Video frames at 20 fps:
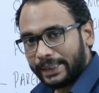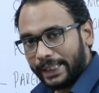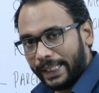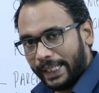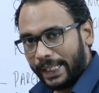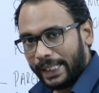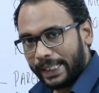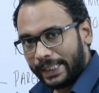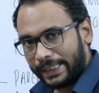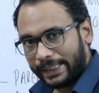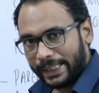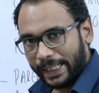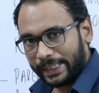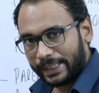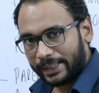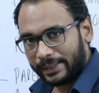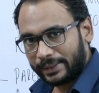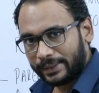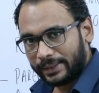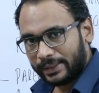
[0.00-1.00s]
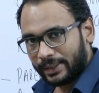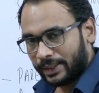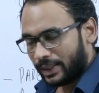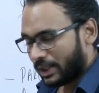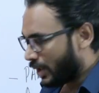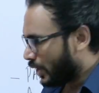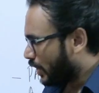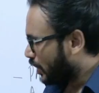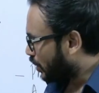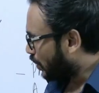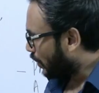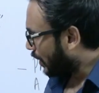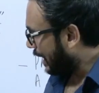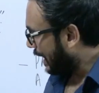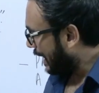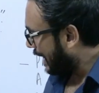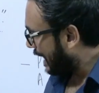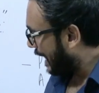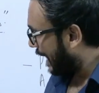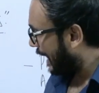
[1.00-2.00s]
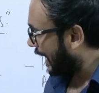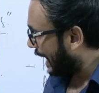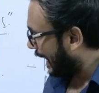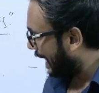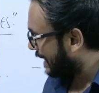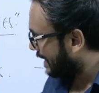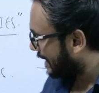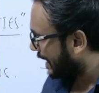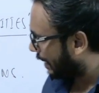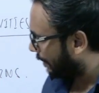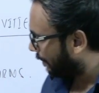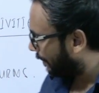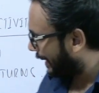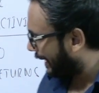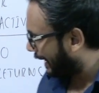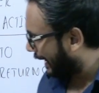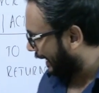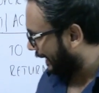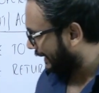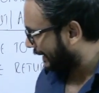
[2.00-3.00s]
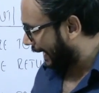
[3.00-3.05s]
they get. So in an example like